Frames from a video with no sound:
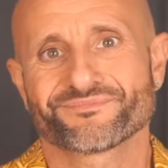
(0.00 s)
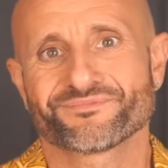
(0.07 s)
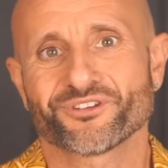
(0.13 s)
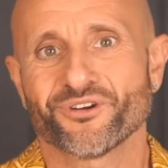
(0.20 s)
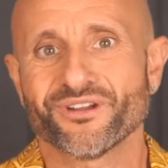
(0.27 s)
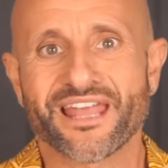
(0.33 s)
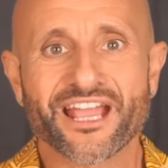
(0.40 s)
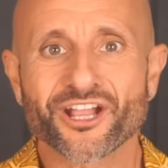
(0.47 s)

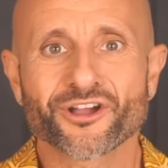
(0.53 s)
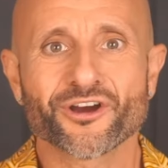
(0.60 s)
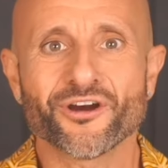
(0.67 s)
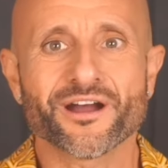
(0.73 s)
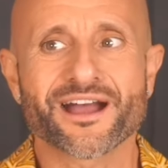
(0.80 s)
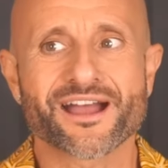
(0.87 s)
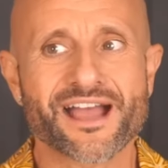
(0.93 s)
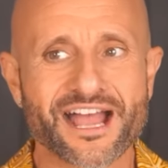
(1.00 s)
So
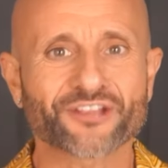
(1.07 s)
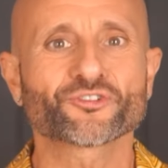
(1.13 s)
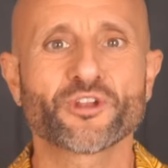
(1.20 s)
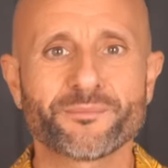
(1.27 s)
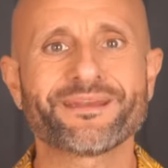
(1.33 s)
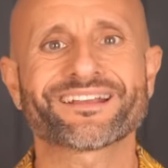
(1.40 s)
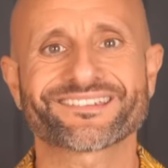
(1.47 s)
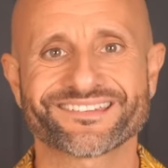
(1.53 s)
leggo
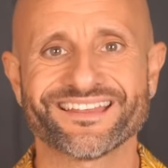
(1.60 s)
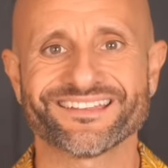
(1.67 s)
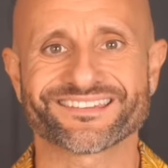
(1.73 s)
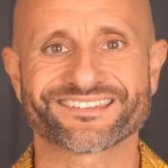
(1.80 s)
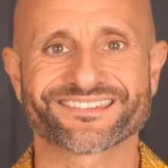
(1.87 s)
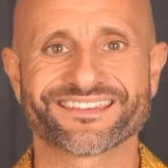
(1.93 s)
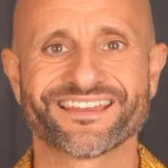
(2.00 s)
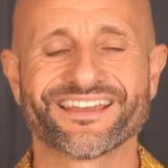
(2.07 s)
actually makes
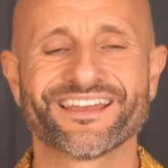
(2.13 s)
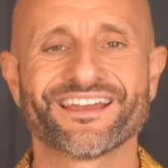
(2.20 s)
sense.